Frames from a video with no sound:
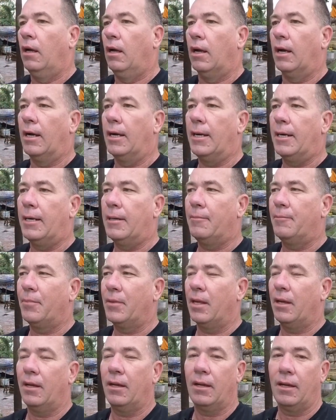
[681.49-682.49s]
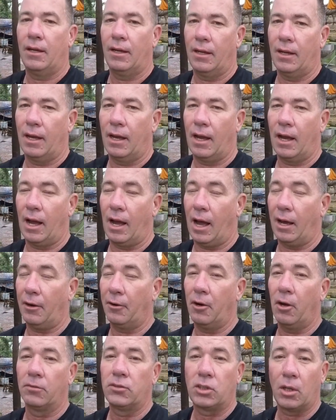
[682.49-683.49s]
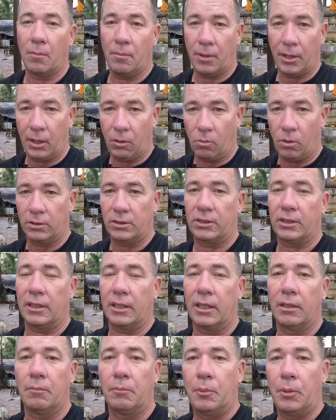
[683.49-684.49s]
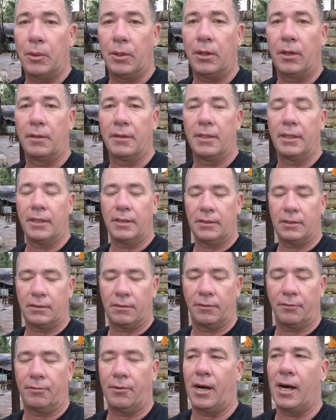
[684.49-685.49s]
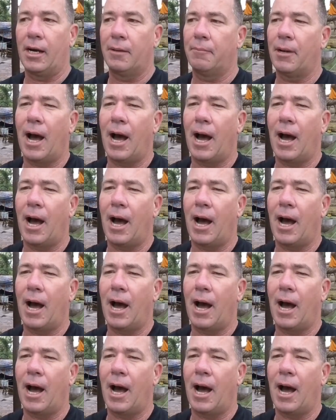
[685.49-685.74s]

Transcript: I don't know if somebody wants to input on this, fine.